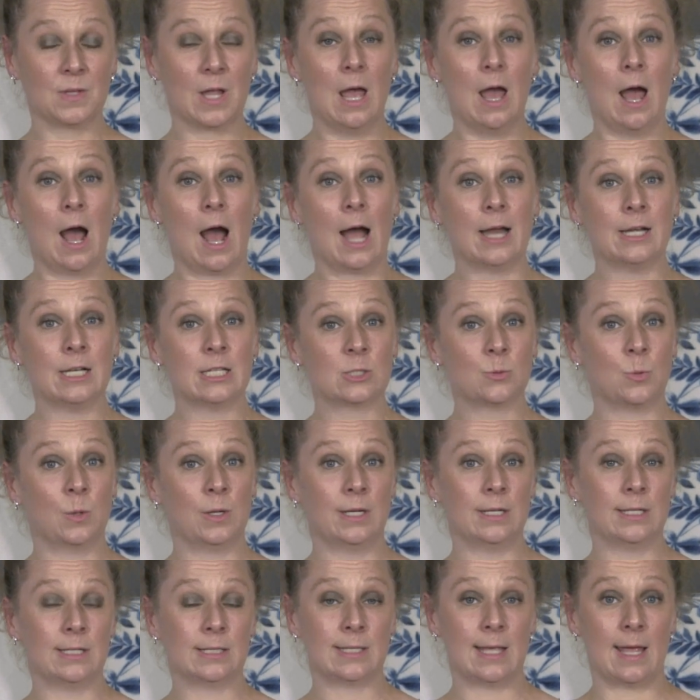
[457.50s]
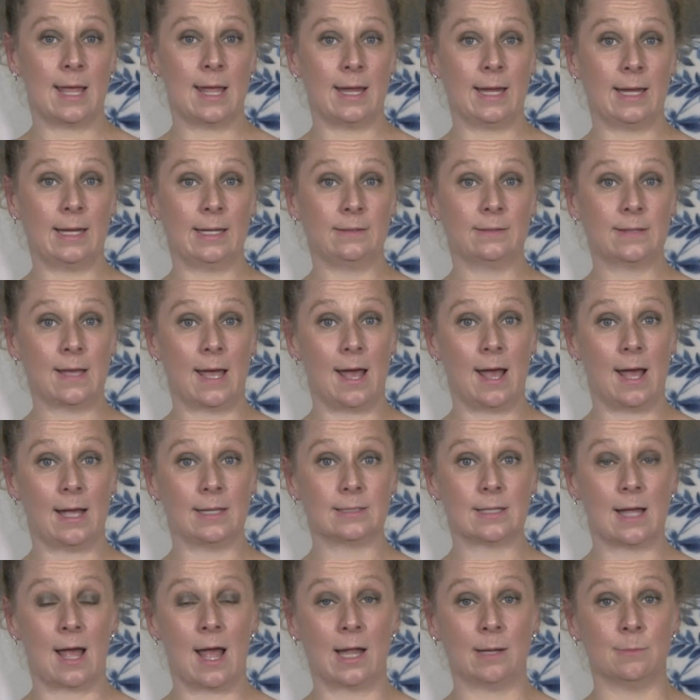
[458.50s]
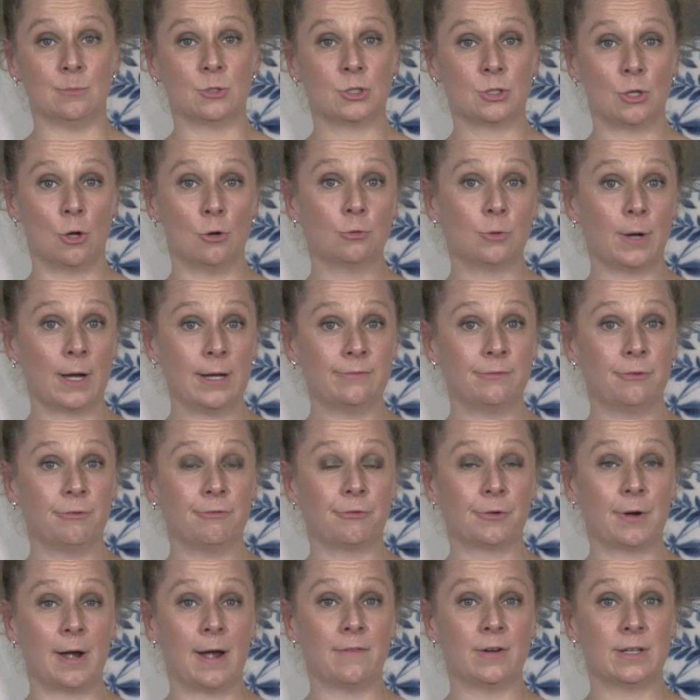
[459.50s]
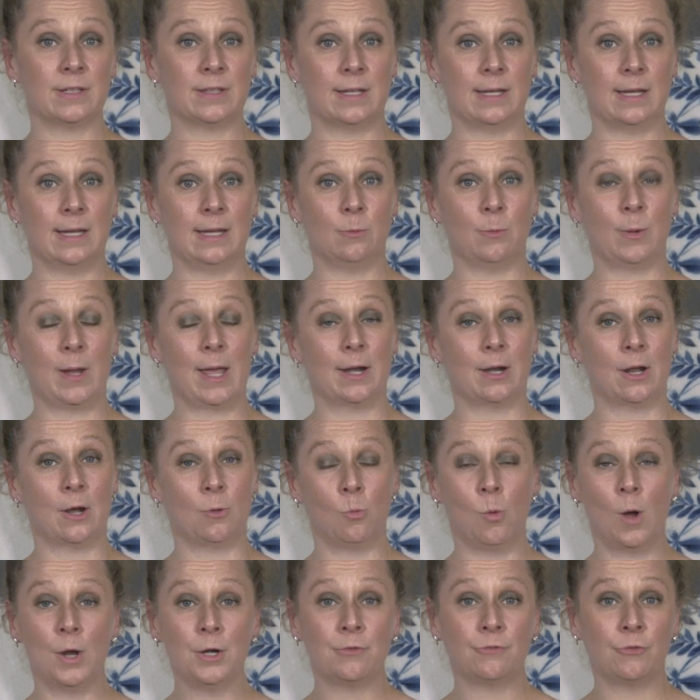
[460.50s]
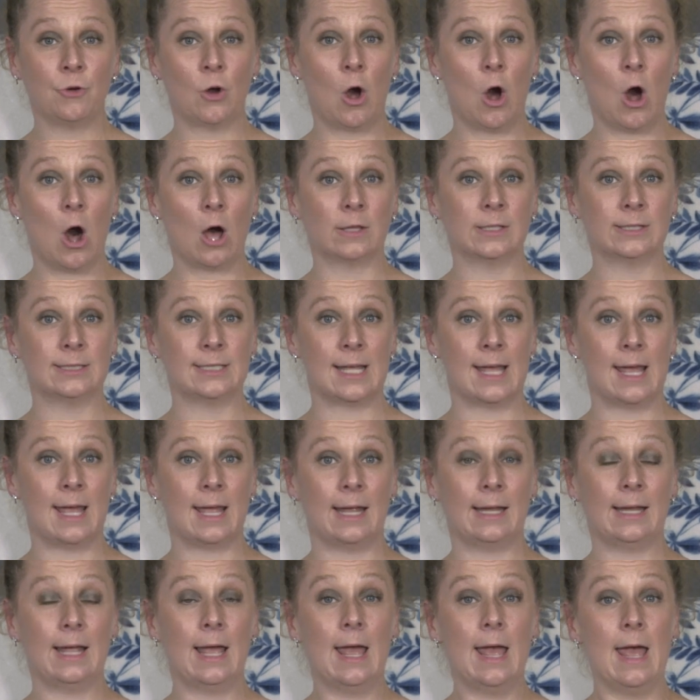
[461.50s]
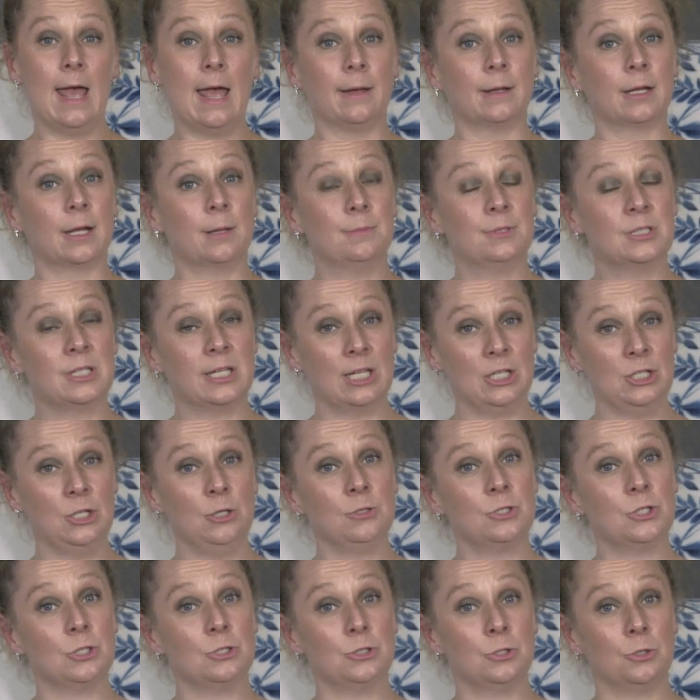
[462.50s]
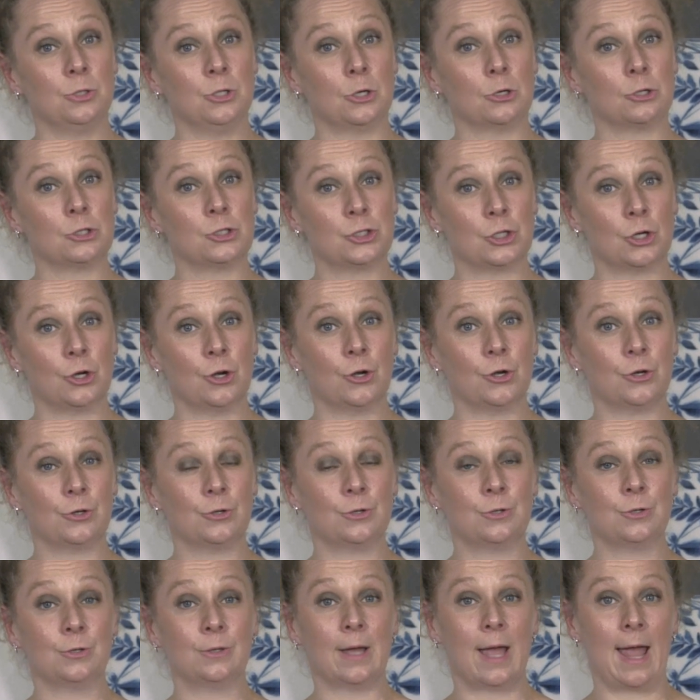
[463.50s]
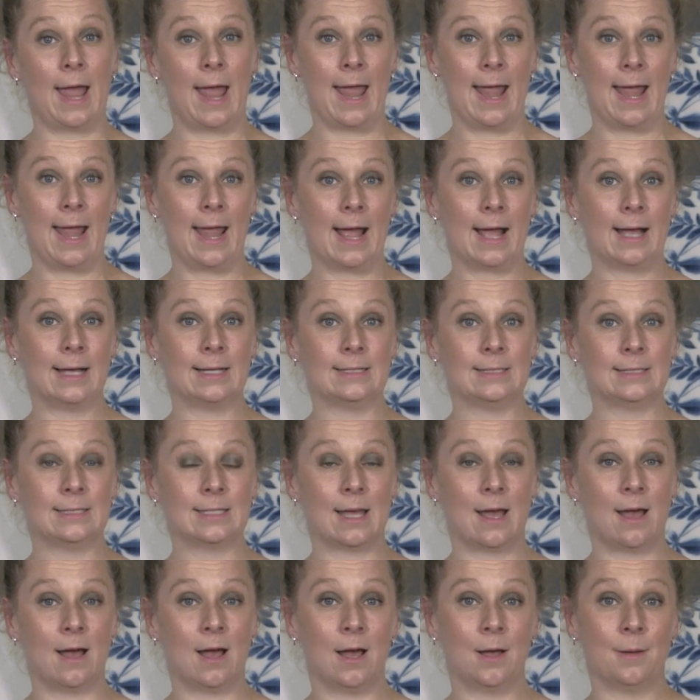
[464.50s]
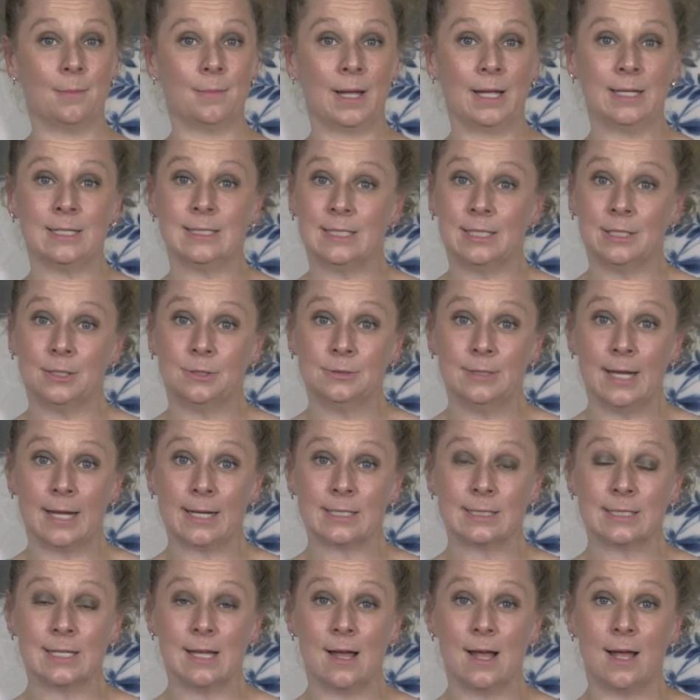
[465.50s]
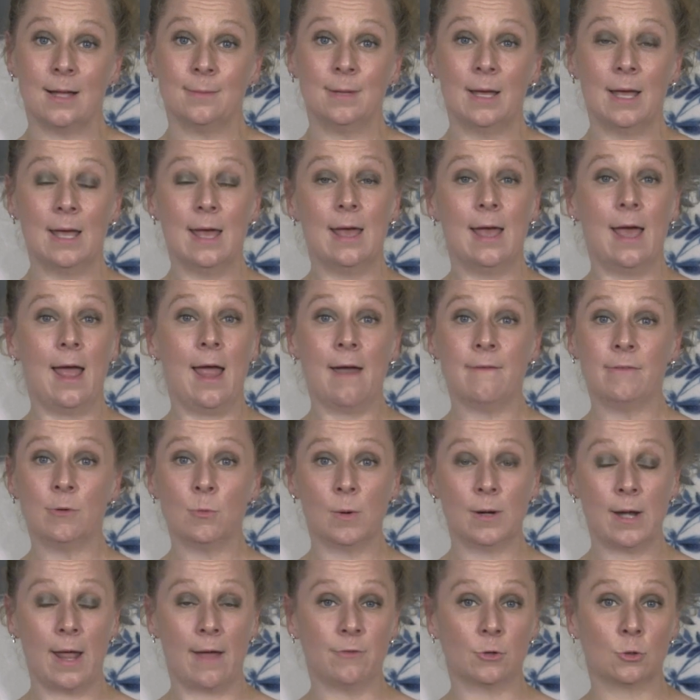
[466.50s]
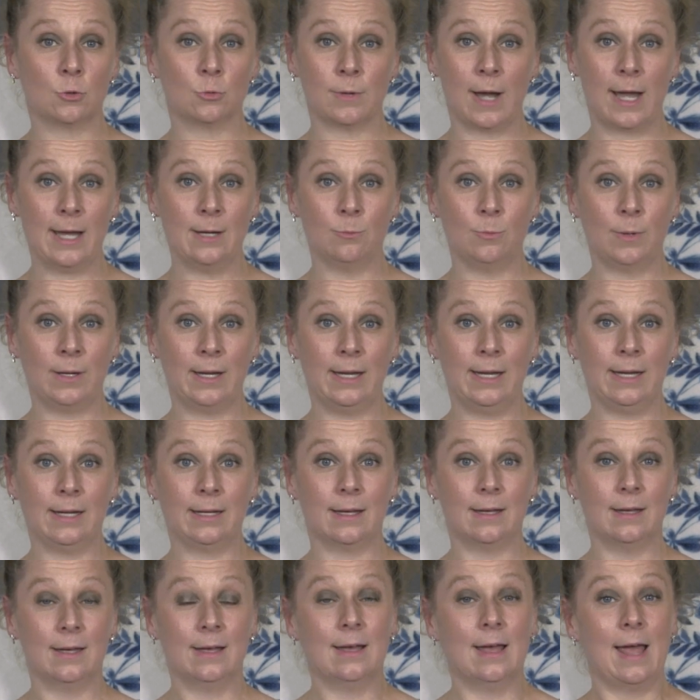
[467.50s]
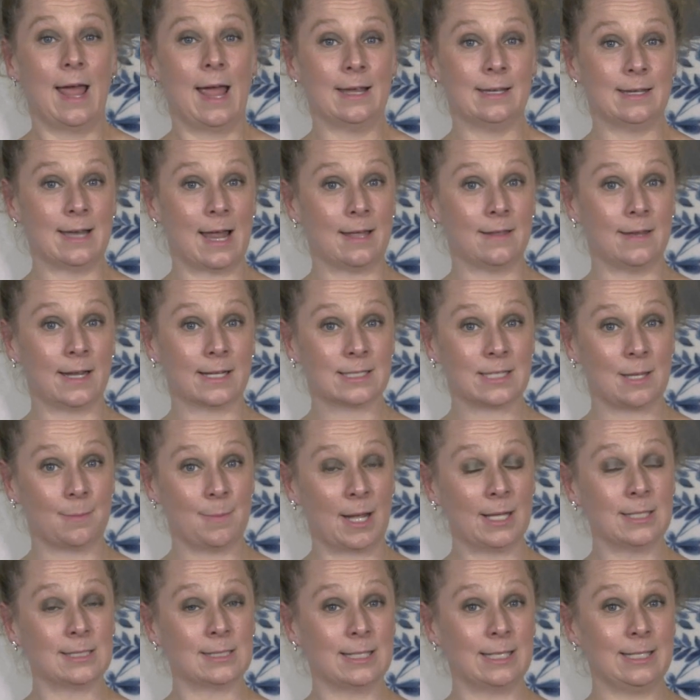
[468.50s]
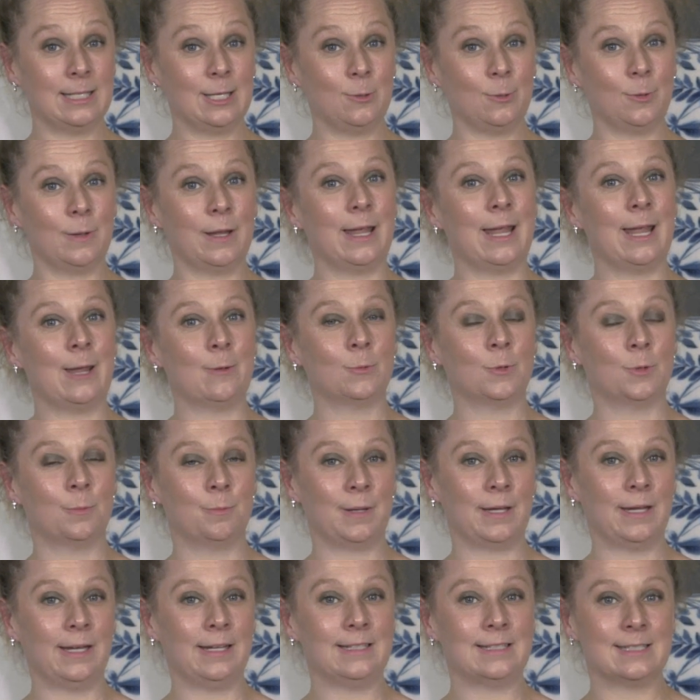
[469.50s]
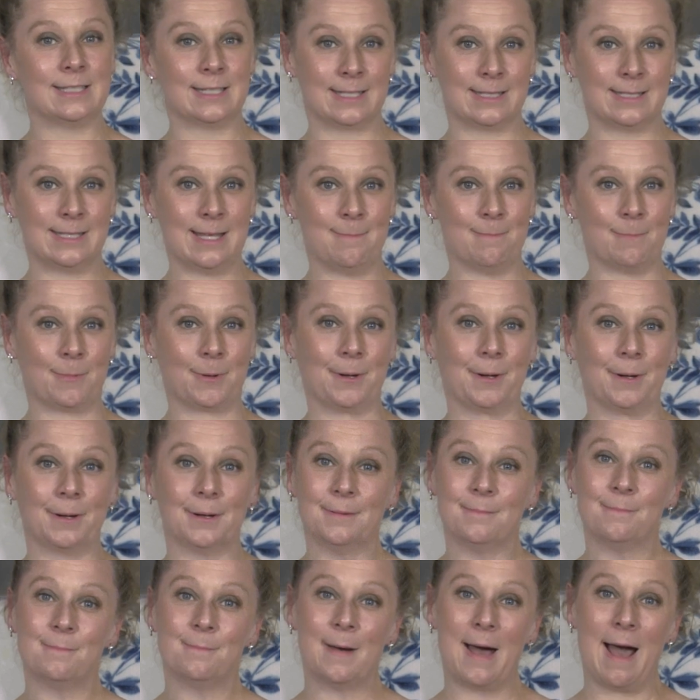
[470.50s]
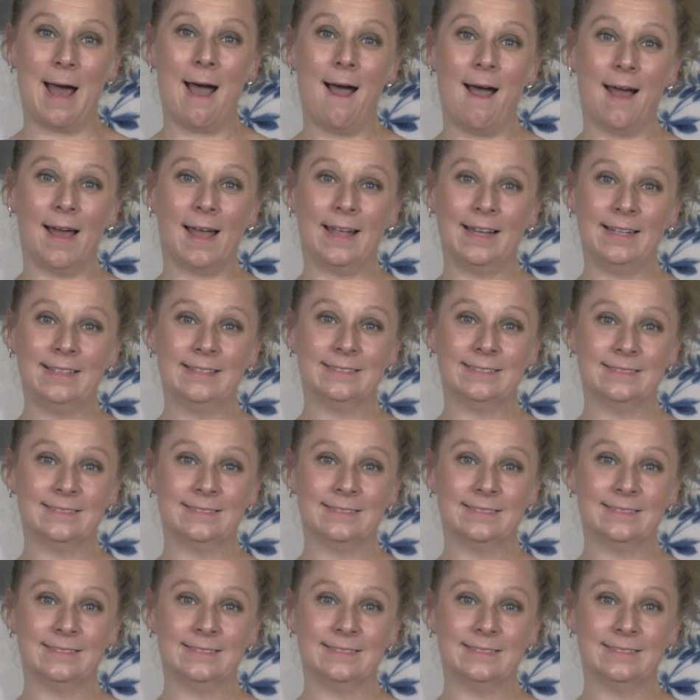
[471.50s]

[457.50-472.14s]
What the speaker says: I just wanted to say that I'm so grateful for everything. We had a wonderful holiday. Continue to do your journal, and until next time, everyone have a great week. And next time I see you, it will be December. Bye.